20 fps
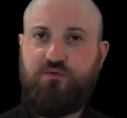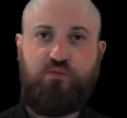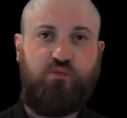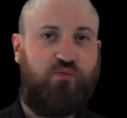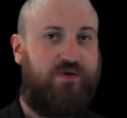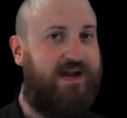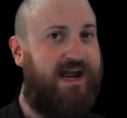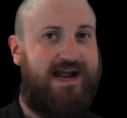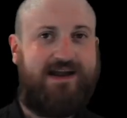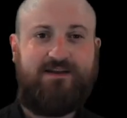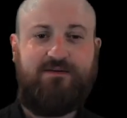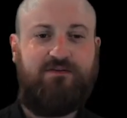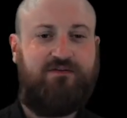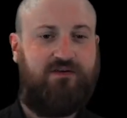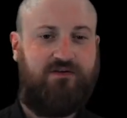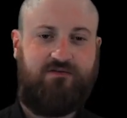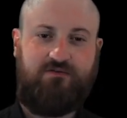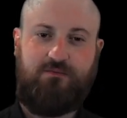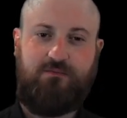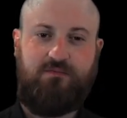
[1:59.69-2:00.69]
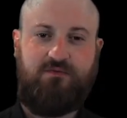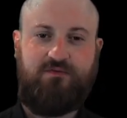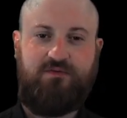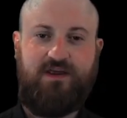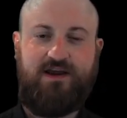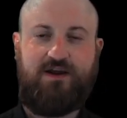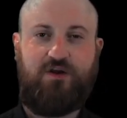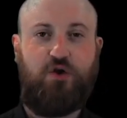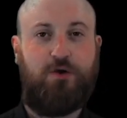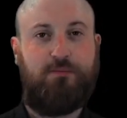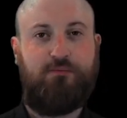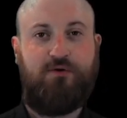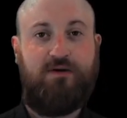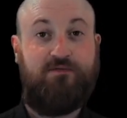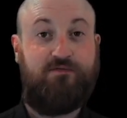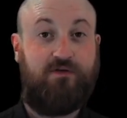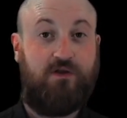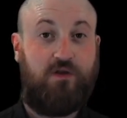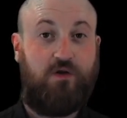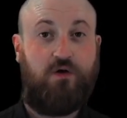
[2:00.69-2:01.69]
reactive systems that can
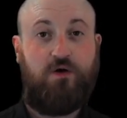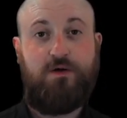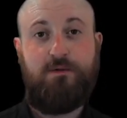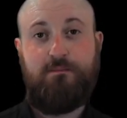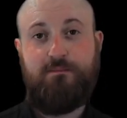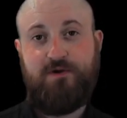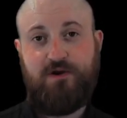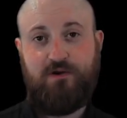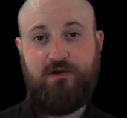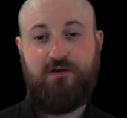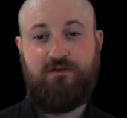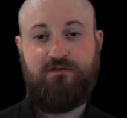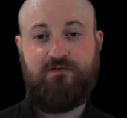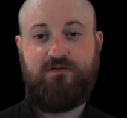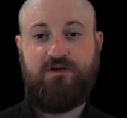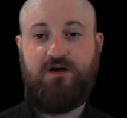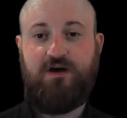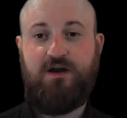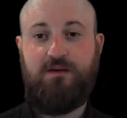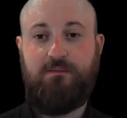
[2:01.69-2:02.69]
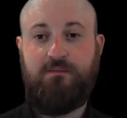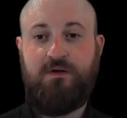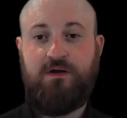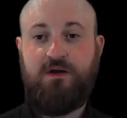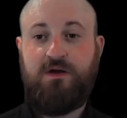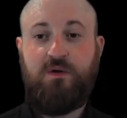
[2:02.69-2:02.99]
operate for long periods of time